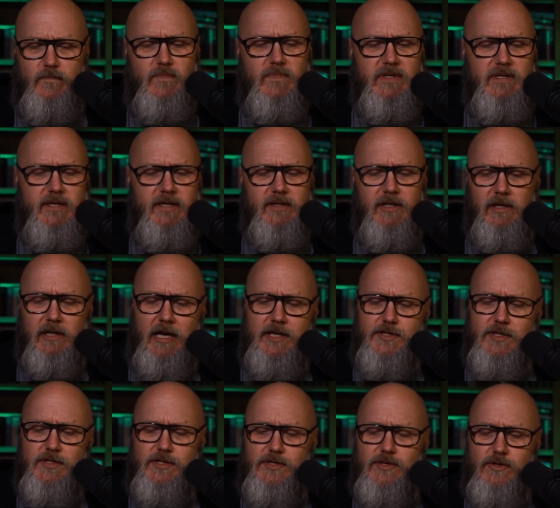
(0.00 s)
In
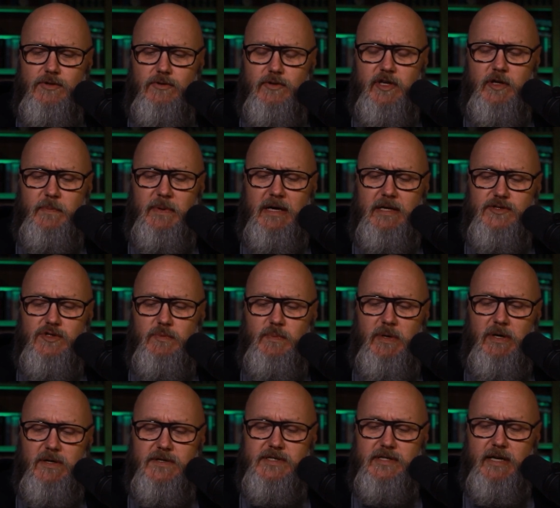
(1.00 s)
Colossians 2, the Apostle
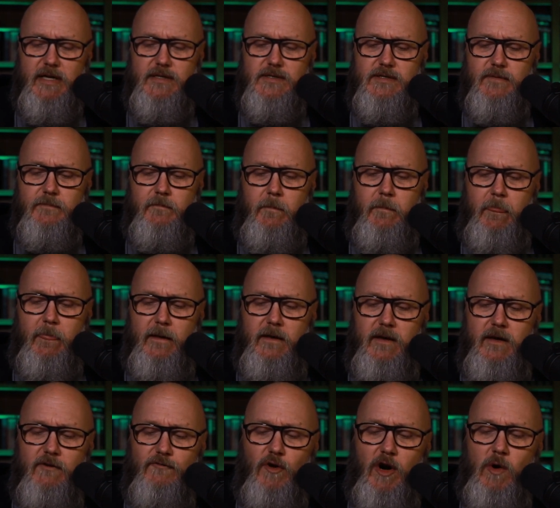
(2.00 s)
Paul says,
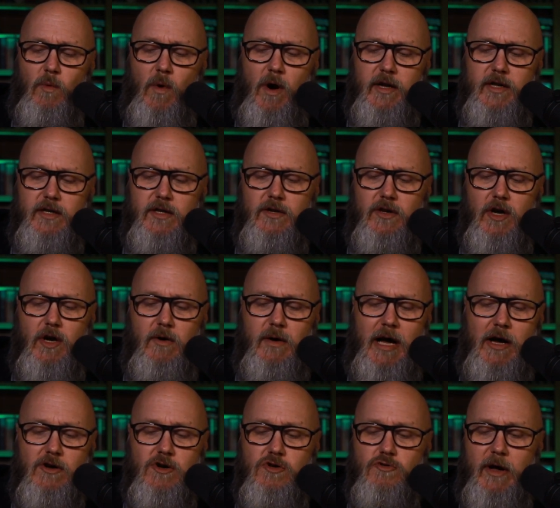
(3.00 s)
"For I want you to know
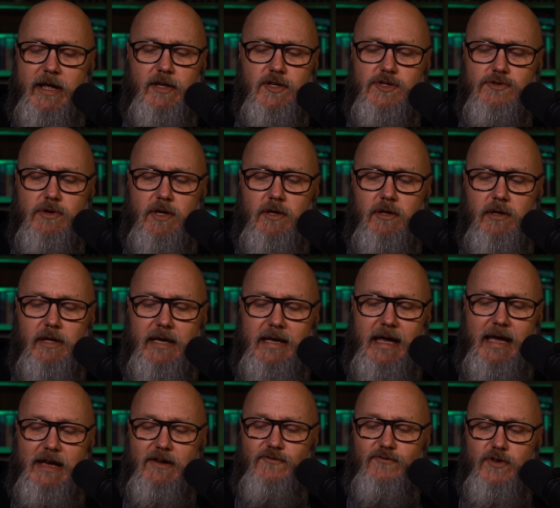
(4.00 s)
how great a struggle I
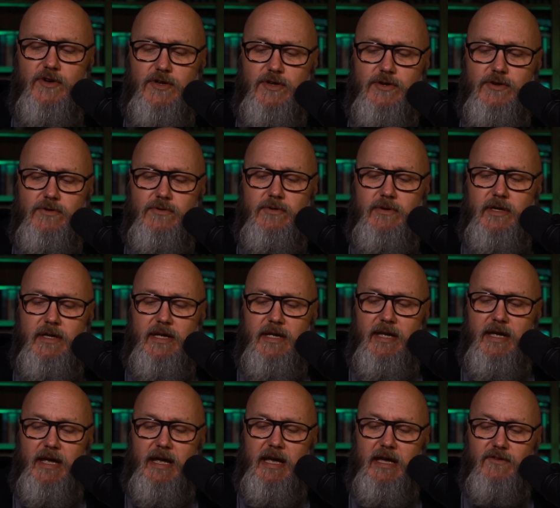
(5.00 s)
have for you
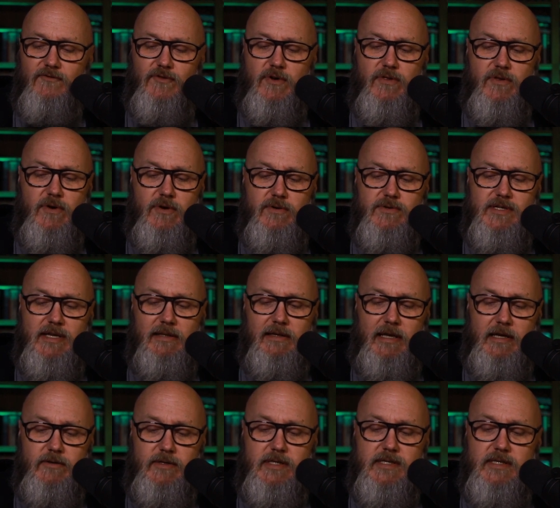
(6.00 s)
and for those at
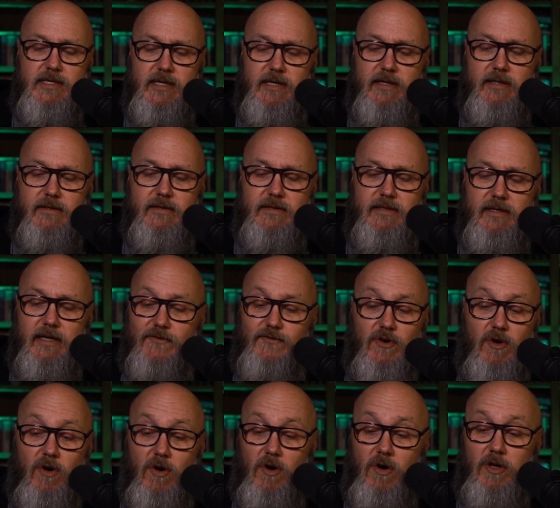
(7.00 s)
Laodicea, and
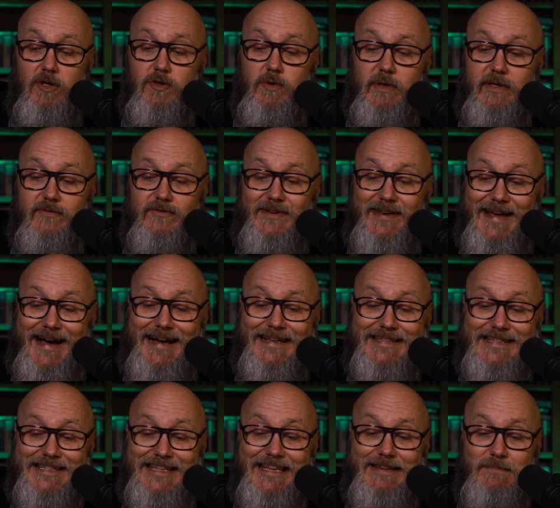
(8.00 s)
for all who have
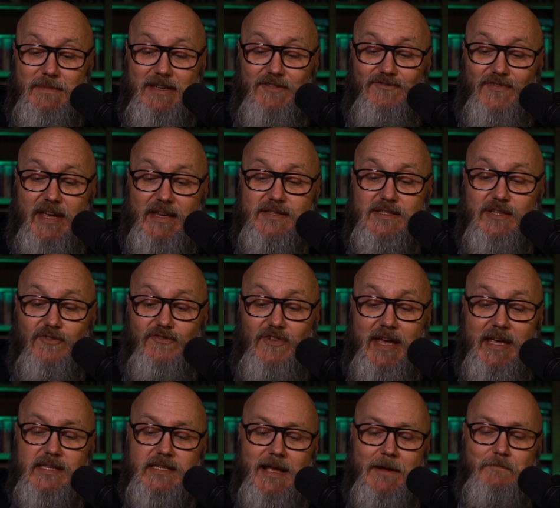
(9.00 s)
not seen me face to
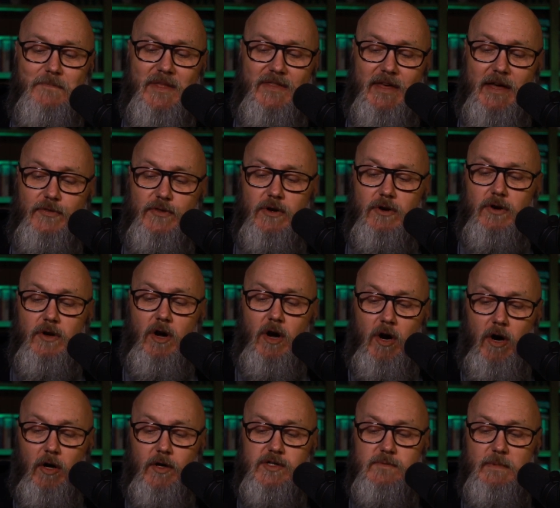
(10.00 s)
face, that their
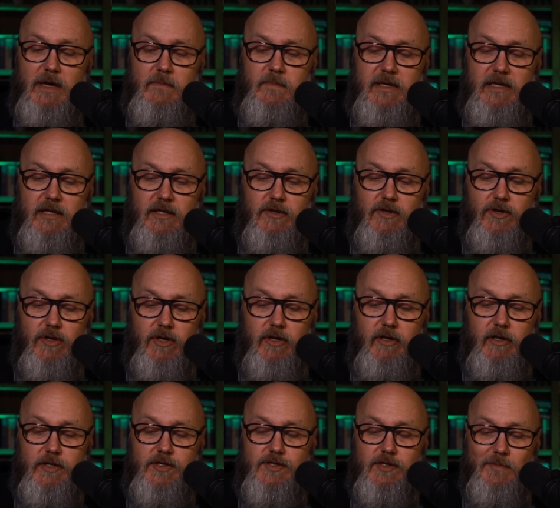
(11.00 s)
hearts may be
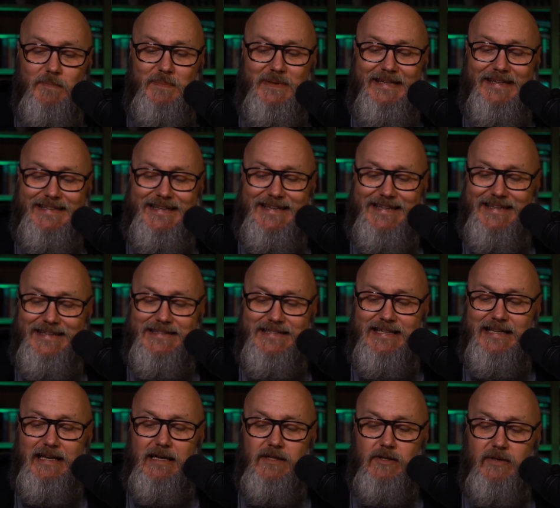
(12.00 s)
encouraged, being knit
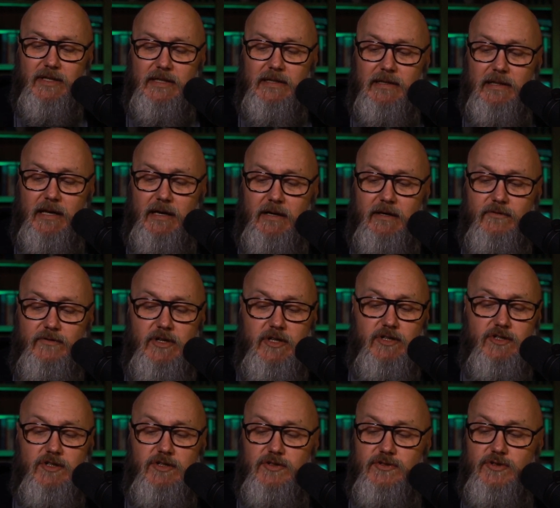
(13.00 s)
together in love,
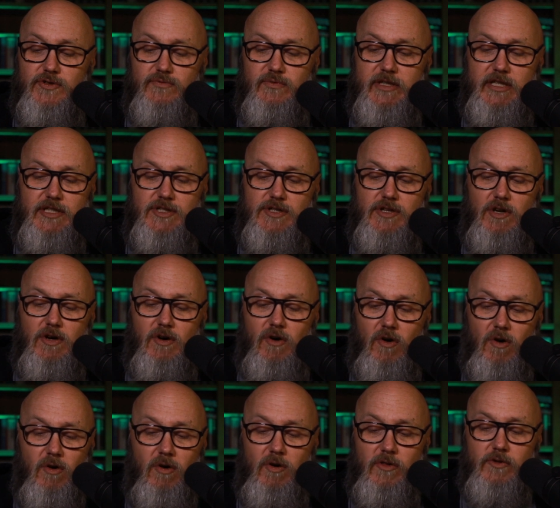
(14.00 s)
to reach
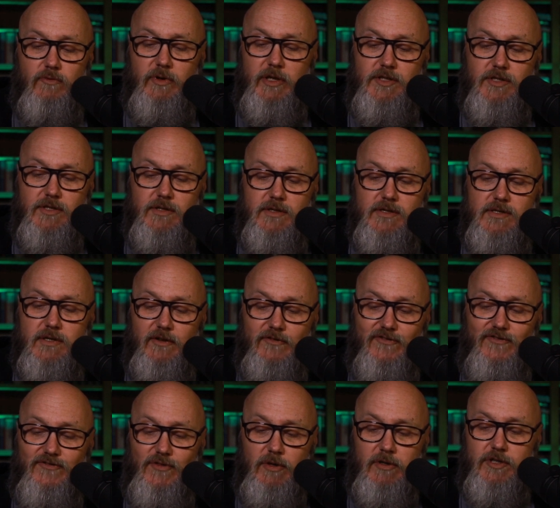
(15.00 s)
all the riches of
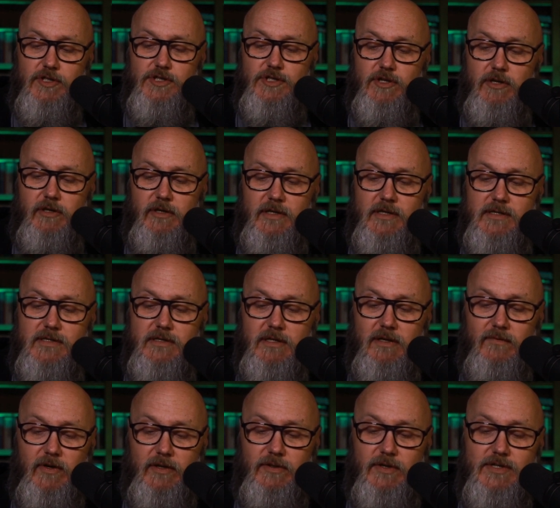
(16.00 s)
full assurance
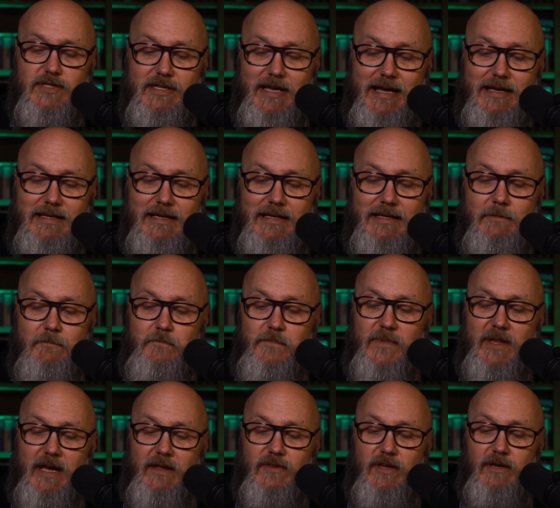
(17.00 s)
of understanding
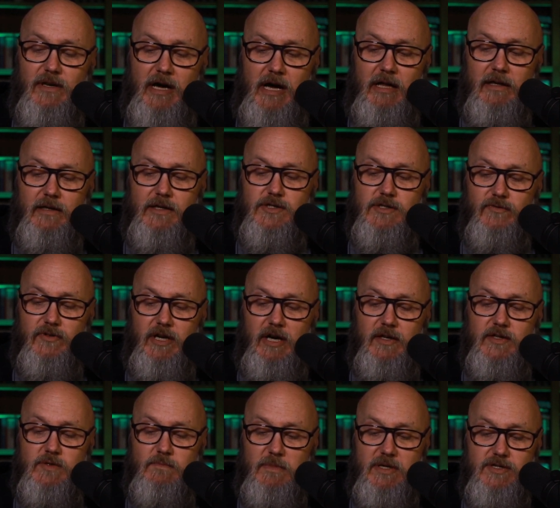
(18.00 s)
and the knowledge of
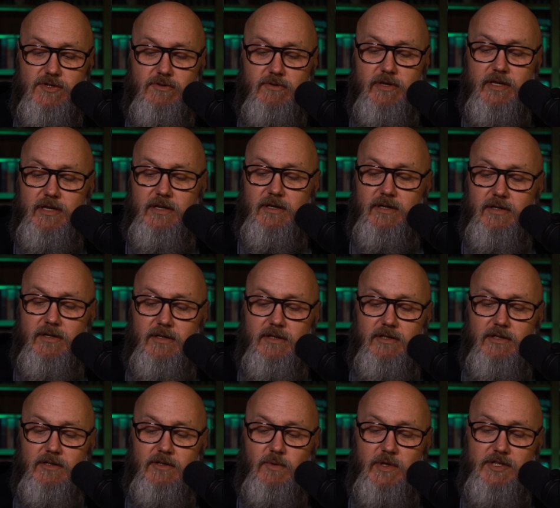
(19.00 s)
God's mystery,
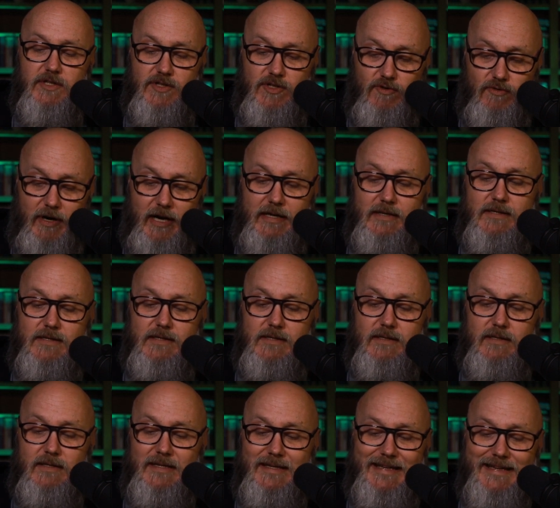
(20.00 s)
which is
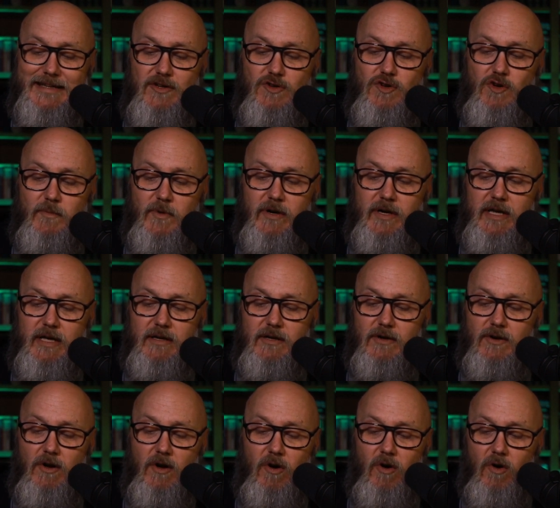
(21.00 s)
Christ, in whom are
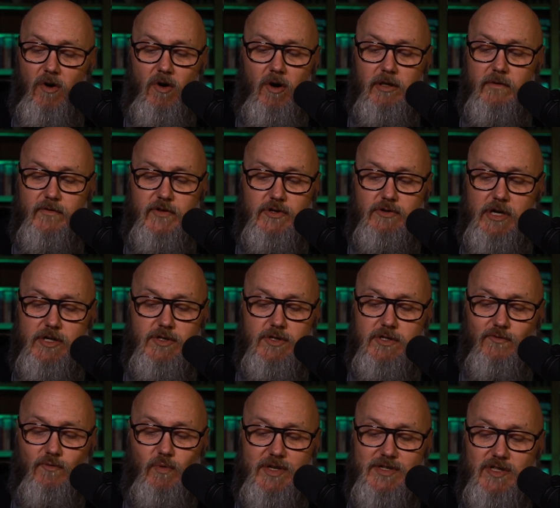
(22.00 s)
hidden all of the treasures
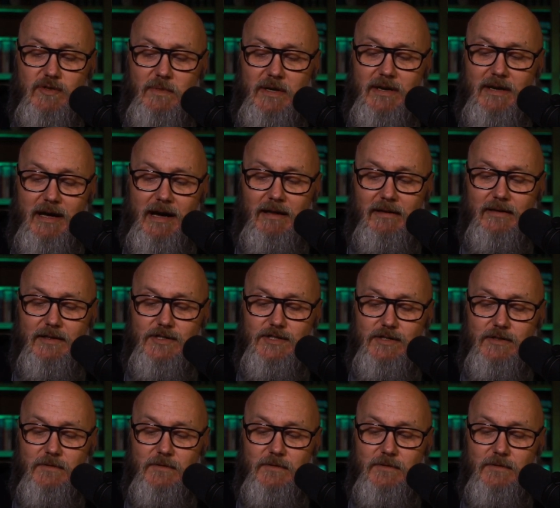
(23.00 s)
of wisdom and knowledge.